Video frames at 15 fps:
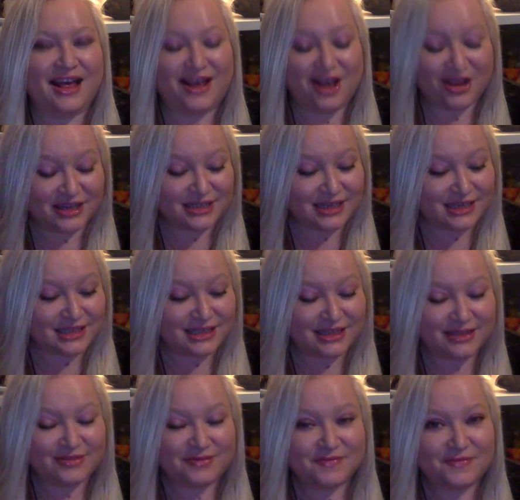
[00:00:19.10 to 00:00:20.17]
August 18th
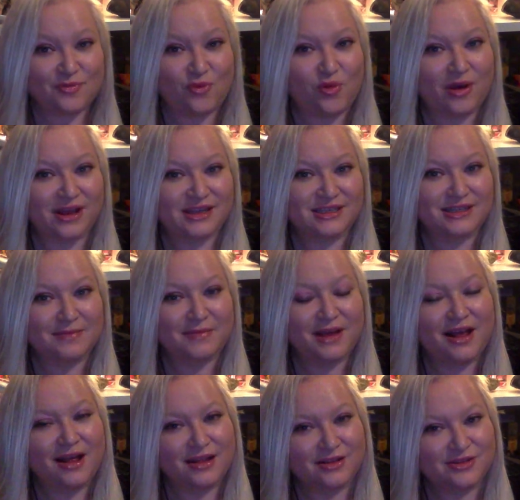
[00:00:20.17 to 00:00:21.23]
was
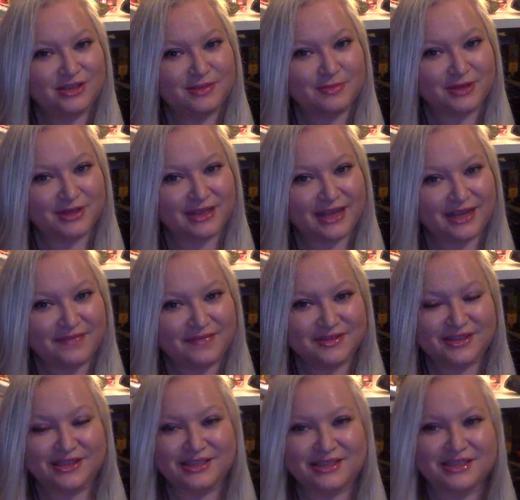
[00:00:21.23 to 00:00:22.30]
Mahalo's birthday,
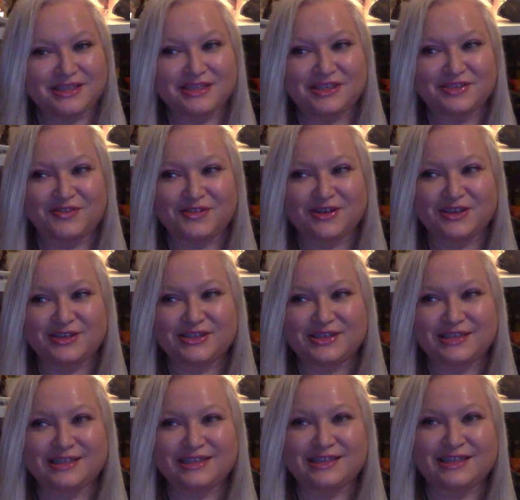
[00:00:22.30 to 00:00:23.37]
so this is his
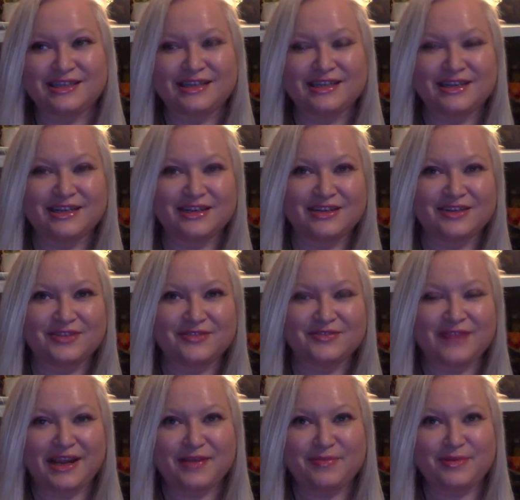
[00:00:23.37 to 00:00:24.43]
first
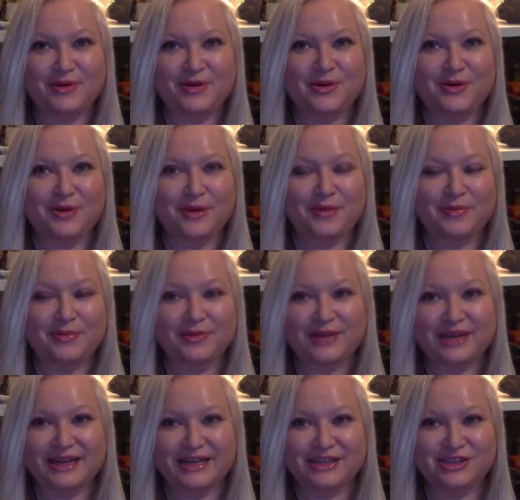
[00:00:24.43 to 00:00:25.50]
rainbow
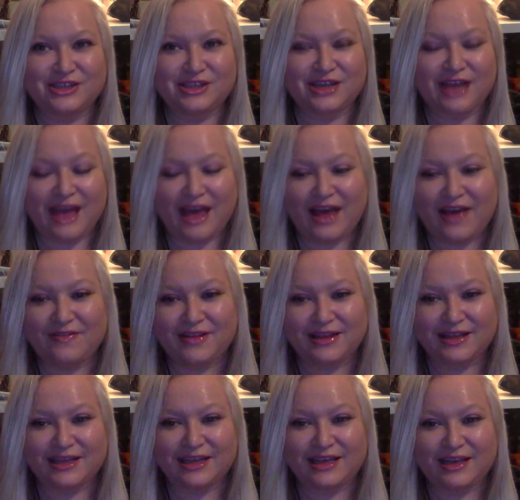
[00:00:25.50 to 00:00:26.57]
bridge
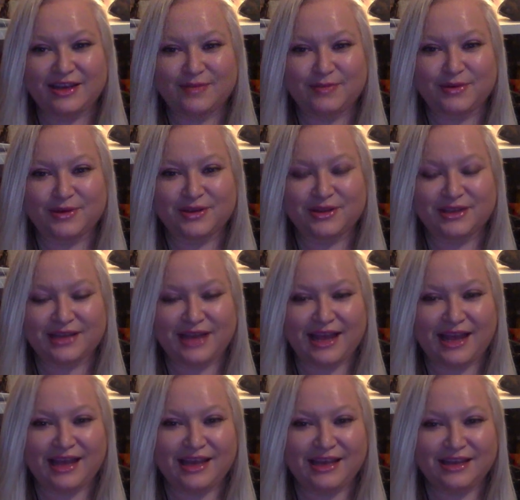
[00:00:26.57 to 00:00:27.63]
heavenly
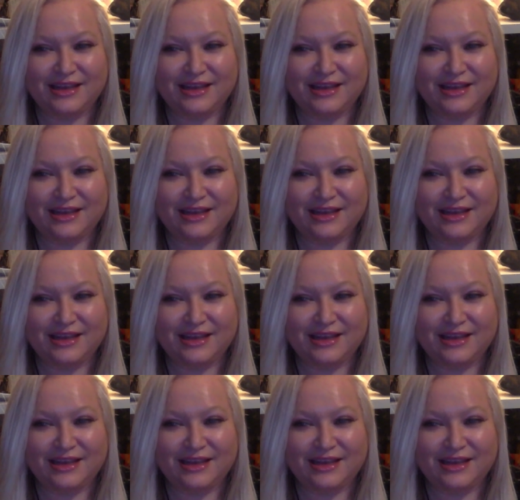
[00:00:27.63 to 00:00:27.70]
birthday.